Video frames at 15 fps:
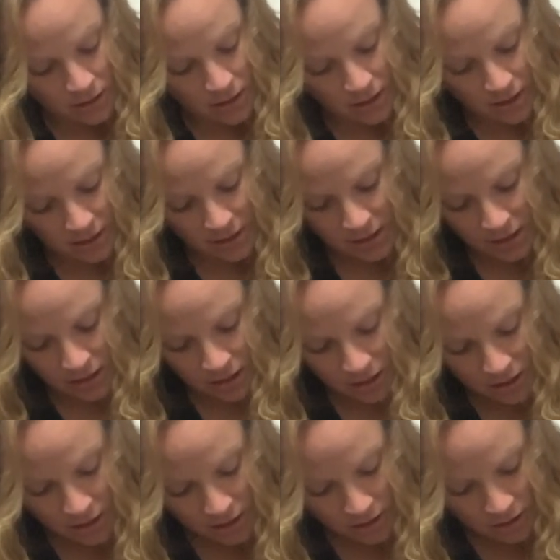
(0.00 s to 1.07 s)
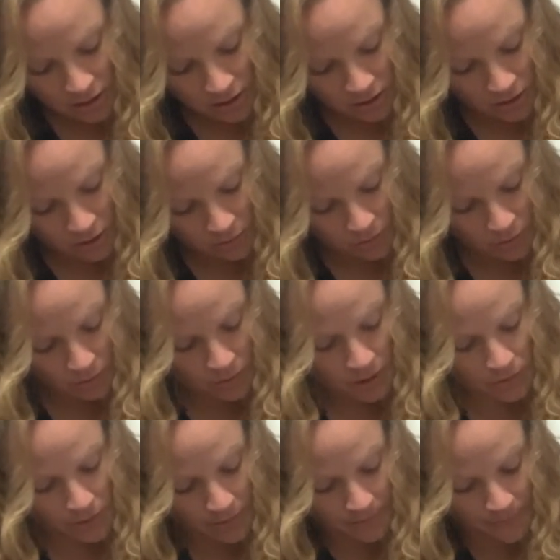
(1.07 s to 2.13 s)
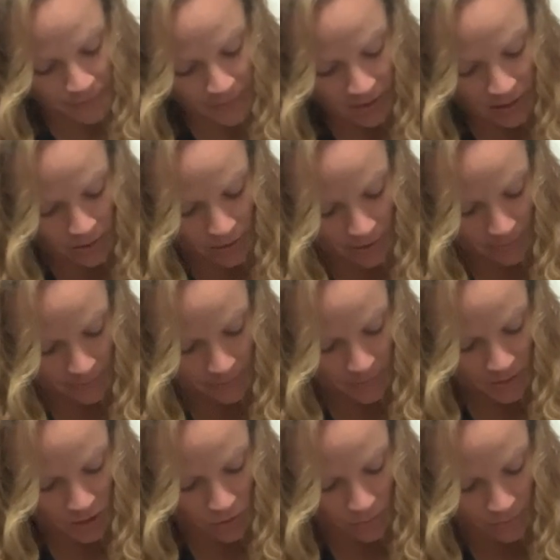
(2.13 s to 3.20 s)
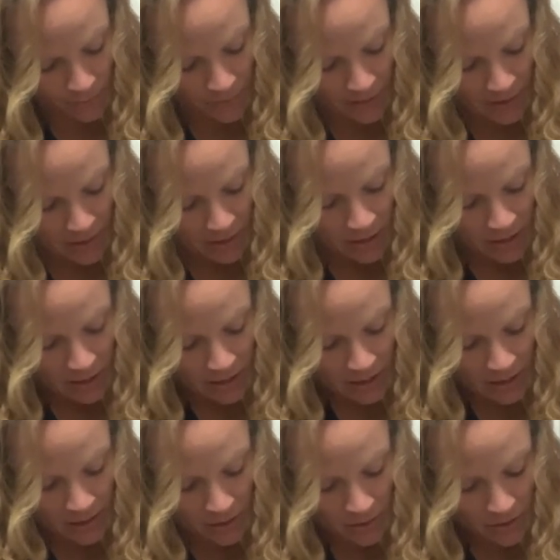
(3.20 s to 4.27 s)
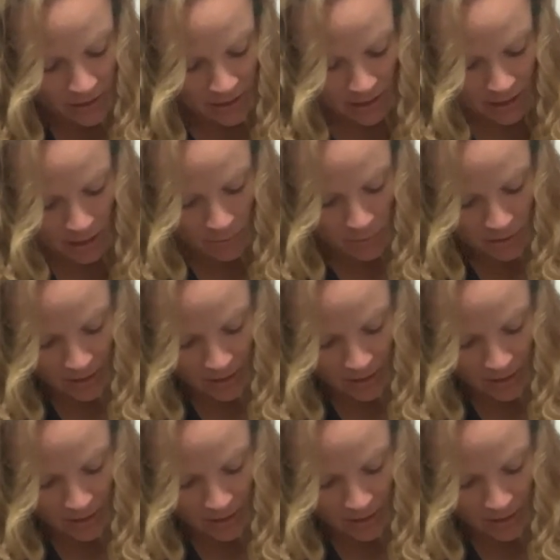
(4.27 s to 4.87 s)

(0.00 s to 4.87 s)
kind of see what we're doing. All right, so now as I come